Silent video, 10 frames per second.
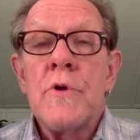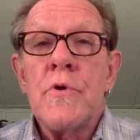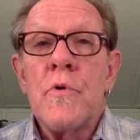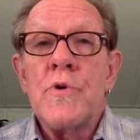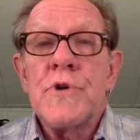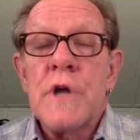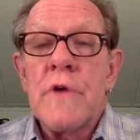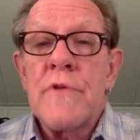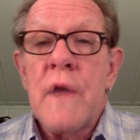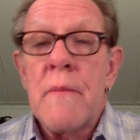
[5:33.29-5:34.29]
to
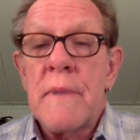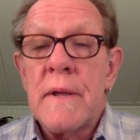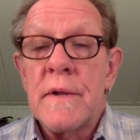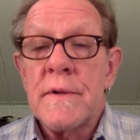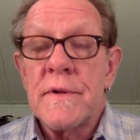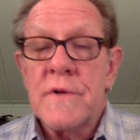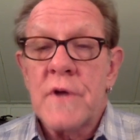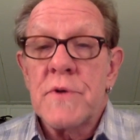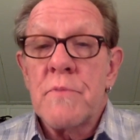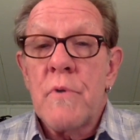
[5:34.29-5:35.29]
share them in a
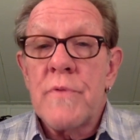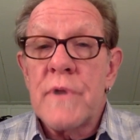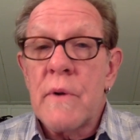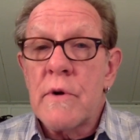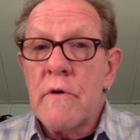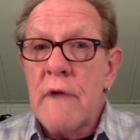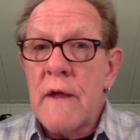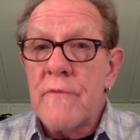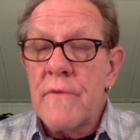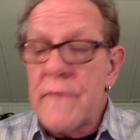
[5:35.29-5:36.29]
discussion board that I'll
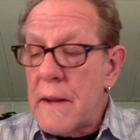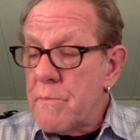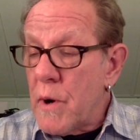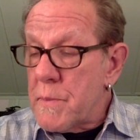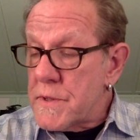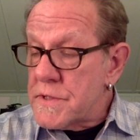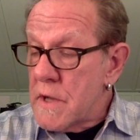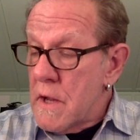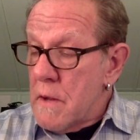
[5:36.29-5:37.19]
create for that purpose,